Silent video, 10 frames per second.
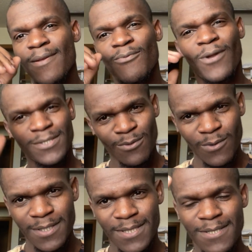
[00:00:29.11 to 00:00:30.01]
Russell
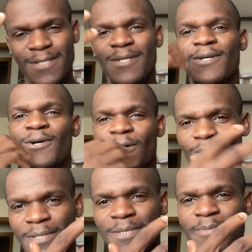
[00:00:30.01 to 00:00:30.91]
Wilson or
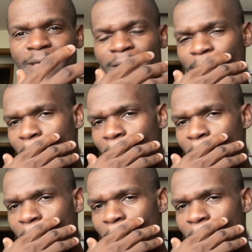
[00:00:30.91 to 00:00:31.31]
Will Smith?